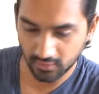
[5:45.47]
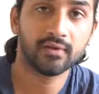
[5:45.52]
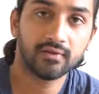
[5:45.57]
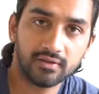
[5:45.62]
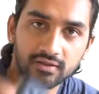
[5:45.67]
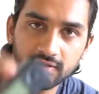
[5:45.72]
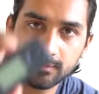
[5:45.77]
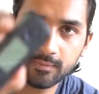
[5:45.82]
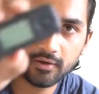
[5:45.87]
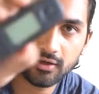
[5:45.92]

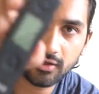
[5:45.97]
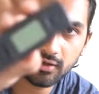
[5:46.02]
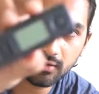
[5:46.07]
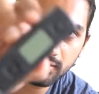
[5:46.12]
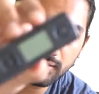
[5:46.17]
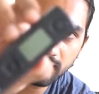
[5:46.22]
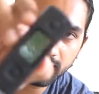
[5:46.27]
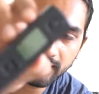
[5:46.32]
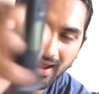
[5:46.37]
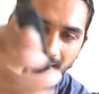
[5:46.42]
This
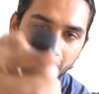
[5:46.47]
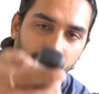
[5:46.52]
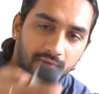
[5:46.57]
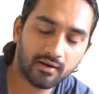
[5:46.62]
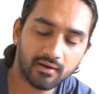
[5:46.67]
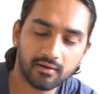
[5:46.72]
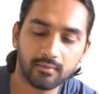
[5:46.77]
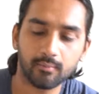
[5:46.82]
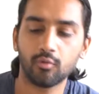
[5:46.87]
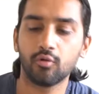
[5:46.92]
particular
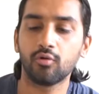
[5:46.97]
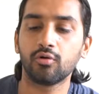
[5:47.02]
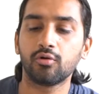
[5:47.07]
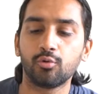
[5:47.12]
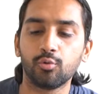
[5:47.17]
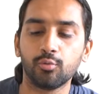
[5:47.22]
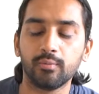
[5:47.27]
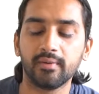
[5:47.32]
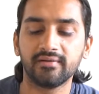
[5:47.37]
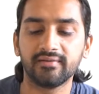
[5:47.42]
camera remote
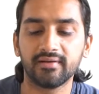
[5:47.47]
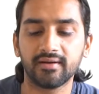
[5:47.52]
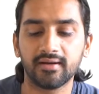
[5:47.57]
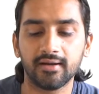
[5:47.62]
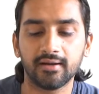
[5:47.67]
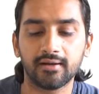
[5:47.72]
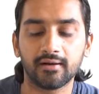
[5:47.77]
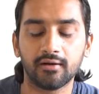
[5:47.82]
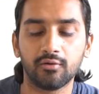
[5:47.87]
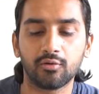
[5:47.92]
to
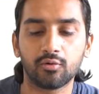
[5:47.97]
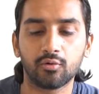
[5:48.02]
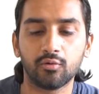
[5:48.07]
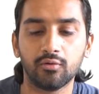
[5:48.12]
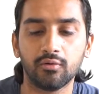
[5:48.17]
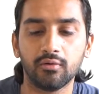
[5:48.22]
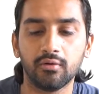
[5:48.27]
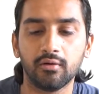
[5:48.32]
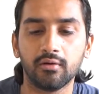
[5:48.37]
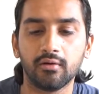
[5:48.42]
basically
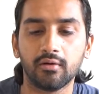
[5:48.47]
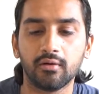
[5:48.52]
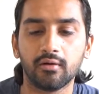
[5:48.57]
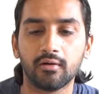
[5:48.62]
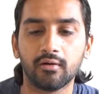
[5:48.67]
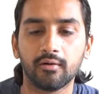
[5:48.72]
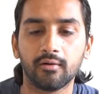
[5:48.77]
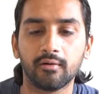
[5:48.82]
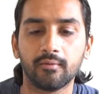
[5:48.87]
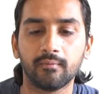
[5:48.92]
control
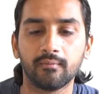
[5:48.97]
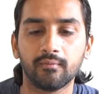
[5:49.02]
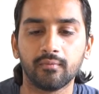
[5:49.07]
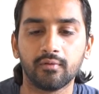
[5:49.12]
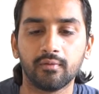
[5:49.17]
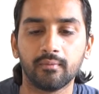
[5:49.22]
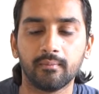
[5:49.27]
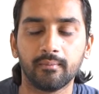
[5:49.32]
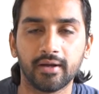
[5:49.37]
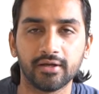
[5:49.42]

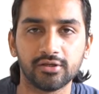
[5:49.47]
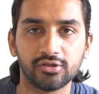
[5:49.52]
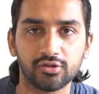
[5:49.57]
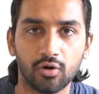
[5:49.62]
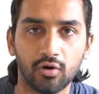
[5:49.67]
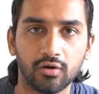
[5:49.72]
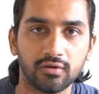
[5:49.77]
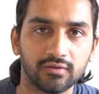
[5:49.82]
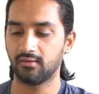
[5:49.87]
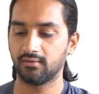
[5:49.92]
my
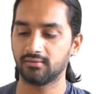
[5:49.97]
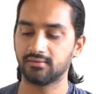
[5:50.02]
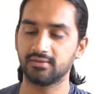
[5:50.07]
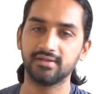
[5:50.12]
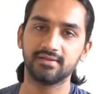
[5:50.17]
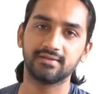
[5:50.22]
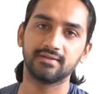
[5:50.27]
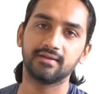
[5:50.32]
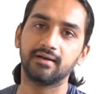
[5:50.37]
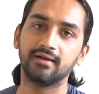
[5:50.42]
shots,
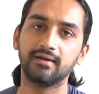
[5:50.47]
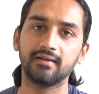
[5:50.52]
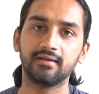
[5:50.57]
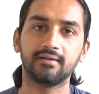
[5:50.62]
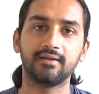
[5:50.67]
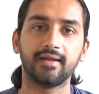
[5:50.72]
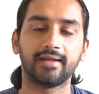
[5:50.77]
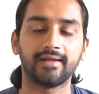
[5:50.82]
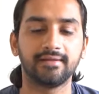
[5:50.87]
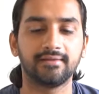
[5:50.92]
these little
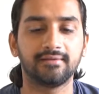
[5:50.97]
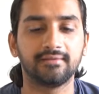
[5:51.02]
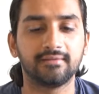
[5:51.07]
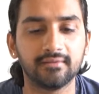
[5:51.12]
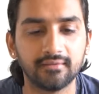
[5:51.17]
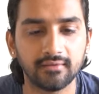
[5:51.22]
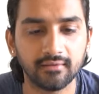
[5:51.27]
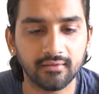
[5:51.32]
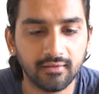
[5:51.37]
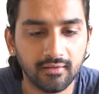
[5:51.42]

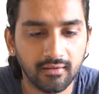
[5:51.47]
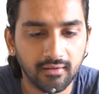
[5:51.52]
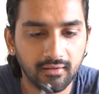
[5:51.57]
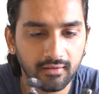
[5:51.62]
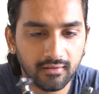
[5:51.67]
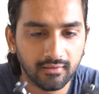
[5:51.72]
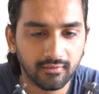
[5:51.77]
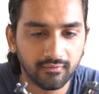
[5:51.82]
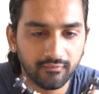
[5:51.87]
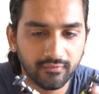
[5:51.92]
things
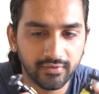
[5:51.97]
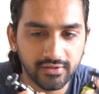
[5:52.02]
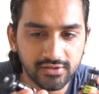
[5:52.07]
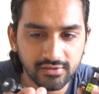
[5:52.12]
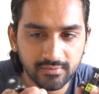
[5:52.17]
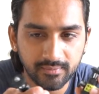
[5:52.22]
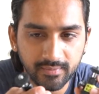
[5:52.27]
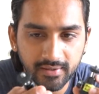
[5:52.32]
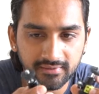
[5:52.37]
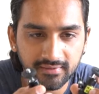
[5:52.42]

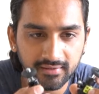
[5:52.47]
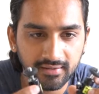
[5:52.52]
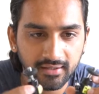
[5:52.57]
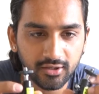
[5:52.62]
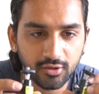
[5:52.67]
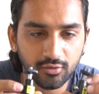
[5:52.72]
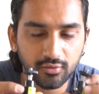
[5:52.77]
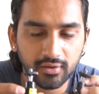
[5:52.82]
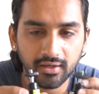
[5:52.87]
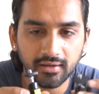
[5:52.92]
which
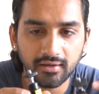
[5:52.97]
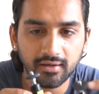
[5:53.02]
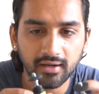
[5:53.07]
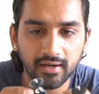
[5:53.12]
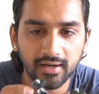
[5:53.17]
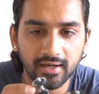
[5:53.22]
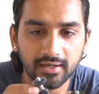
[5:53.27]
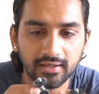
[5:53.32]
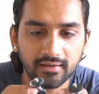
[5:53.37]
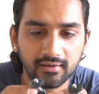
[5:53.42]
basically you can
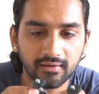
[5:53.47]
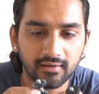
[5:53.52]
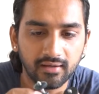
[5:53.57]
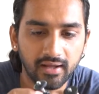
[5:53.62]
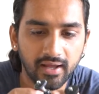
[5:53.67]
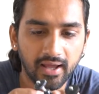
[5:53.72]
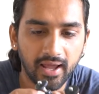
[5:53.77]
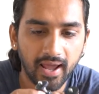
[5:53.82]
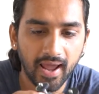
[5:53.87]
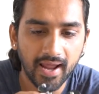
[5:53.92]
connect
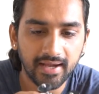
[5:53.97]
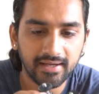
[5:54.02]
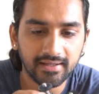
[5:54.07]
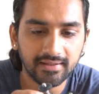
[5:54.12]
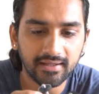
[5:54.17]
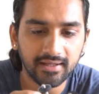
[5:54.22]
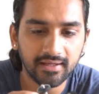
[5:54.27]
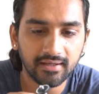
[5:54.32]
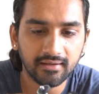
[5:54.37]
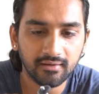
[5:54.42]

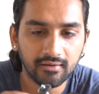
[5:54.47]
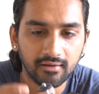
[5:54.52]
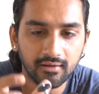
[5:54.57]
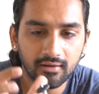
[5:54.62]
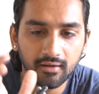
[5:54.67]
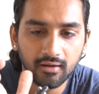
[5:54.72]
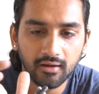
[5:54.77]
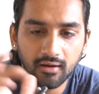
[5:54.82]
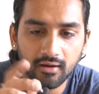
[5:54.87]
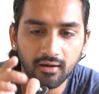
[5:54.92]
anything
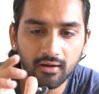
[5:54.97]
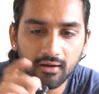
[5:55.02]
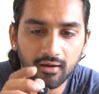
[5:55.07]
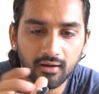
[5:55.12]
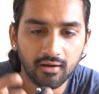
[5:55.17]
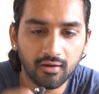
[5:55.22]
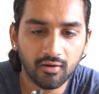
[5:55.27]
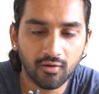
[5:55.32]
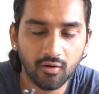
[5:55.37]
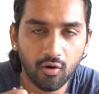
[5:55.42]

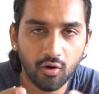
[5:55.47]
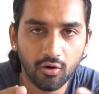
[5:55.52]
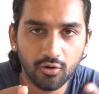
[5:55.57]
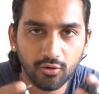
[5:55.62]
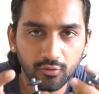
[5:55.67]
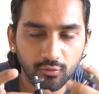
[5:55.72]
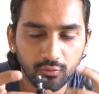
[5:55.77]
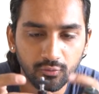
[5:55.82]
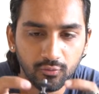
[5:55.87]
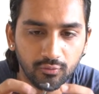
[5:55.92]

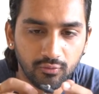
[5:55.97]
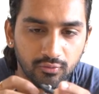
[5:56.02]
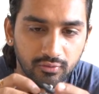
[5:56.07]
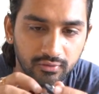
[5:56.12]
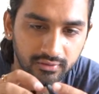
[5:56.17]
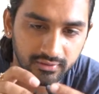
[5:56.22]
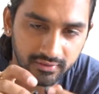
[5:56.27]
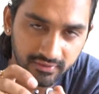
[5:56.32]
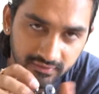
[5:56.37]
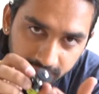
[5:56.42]
onto
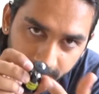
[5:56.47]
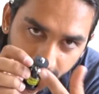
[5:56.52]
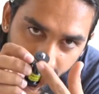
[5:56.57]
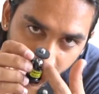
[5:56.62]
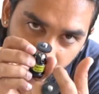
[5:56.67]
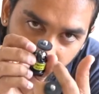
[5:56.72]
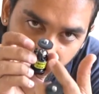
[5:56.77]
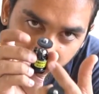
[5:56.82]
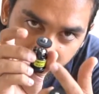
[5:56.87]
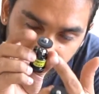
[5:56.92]
this
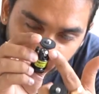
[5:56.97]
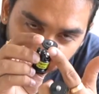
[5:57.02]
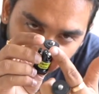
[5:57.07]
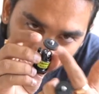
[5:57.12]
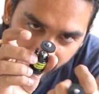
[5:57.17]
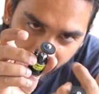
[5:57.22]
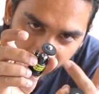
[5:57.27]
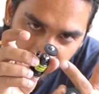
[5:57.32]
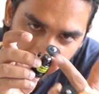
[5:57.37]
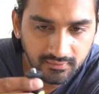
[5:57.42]
particular
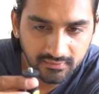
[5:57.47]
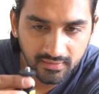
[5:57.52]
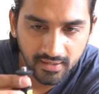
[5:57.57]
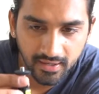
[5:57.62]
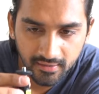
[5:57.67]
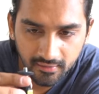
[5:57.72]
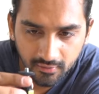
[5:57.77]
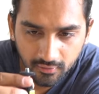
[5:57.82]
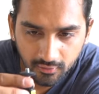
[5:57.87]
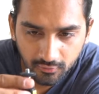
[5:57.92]
thread,
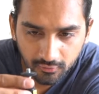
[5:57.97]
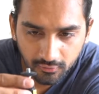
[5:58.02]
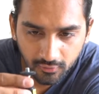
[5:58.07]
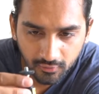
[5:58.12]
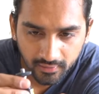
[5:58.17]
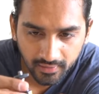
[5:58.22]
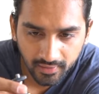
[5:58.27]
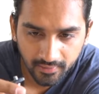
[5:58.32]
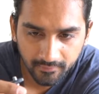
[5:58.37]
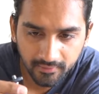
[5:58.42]
slide it onto
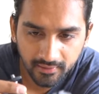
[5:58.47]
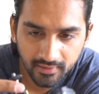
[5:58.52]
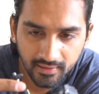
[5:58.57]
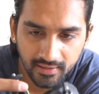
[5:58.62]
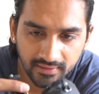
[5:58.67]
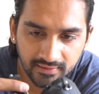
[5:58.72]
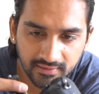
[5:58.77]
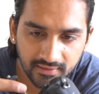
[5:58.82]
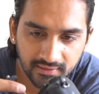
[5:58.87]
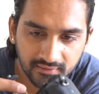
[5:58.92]
your camera
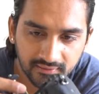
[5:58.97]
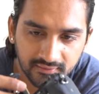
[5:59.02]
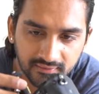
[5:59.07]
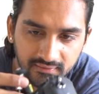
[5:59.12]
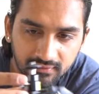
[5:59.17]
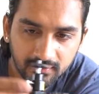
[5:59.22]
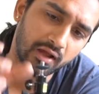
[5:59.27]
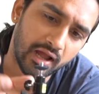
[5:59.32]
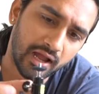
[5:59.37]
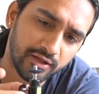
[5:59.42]
like
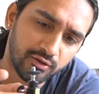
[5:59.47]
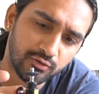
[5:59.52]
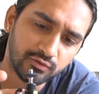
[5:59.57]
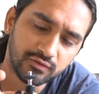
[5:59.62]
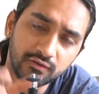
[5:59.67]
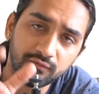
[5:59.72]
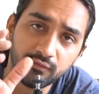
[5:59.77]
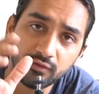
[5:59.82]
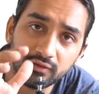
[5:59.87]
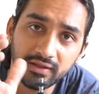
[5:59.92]
this. I
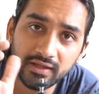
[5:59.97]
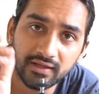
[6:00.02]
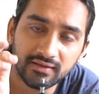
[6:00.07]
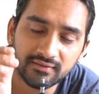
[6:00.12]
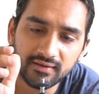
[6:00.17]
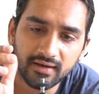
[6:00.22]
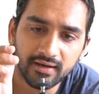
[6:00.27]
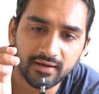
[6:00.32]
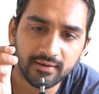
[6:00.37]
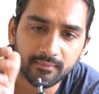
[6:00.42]
use it for
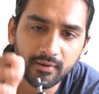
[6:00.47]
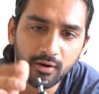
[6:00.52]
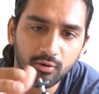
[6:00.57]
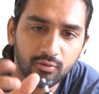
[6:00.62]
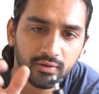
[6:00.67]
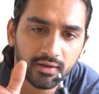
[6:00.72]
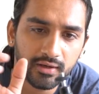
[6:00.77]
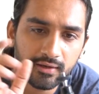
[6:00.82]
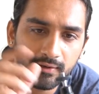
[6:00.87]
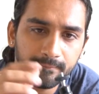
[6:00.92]
things like
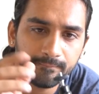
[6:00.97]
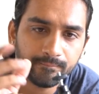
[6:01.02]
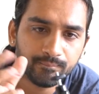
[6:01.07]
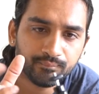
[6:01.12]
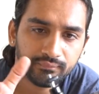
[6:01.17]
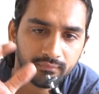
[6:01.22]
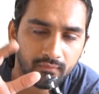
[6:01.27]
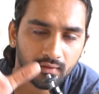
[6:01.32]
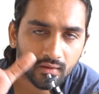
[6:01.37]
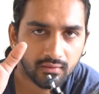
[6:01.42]
mounting
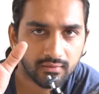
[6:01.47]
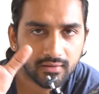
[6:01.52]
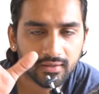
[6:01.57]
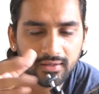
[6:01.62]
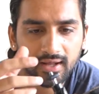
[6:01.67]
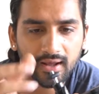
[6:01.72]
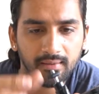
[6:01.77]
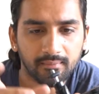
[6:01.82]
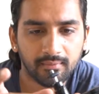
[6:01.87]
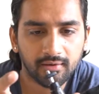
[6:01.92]
the
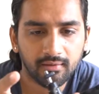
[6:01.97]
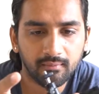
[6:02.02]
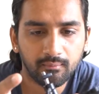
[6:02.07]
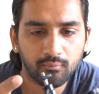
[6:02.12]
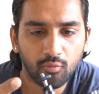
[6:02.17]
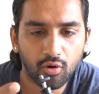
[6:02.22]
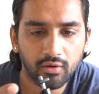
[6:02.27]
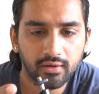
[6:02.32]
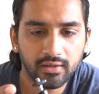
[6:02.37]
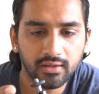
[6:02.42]
camera
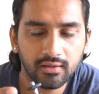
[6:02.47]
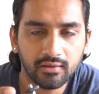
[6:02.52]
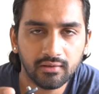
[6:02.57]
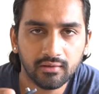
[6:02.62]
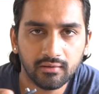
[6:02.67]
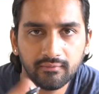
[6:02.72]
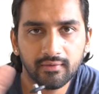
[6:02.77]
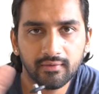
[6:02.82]
monitor